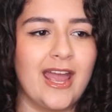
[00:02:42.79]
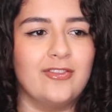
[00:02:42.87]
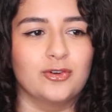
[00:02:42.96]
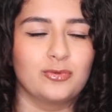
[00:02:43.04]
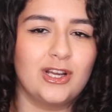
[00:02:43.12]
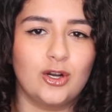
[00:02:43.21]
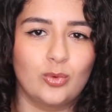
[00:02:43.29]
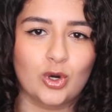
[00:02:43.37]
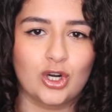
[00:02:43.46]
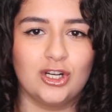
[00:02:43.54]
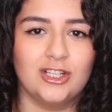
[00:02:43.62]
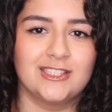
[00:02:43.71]
and the real
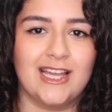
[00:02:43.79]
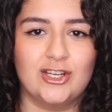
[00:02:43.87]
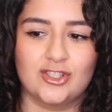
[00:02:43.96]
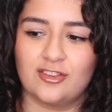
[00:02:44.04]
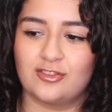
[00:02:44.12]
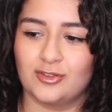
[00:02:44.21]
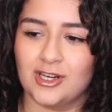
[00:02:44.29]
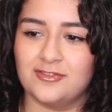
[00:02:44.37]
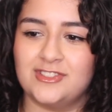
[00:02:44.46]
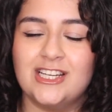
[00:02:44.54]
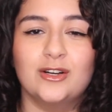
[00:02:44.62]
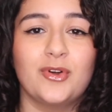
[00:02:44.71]
world and just sort
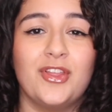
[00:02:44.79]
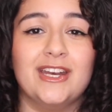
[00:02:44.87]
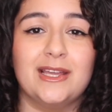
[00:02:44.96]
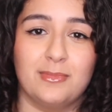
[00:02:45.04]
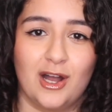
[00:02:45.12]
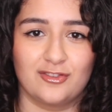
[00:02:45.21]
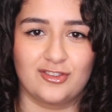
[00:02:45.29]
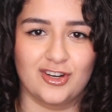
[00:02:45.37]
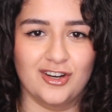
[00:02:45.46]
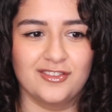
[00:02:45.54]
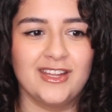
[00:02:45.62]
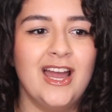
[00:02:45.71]
of deal with any
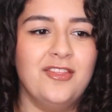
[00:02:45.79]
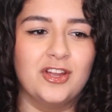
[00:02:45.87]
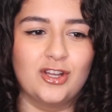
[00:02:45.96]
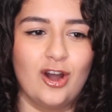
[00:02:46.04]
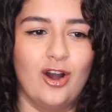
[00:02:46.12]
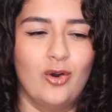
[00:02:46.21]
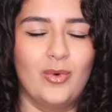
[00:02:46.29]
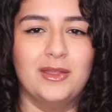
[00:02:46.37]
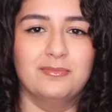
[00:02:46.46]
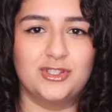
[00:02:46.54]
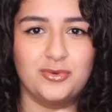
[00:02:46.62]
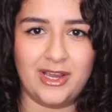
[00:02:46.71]
monsters that go
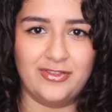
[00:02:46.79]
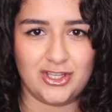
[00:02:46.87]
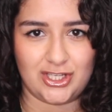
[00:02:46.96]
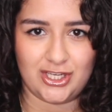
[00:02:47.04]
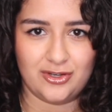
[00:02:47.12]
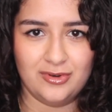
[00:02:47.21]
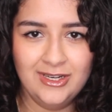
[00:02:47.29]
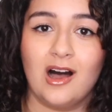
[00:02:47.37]
in between the two.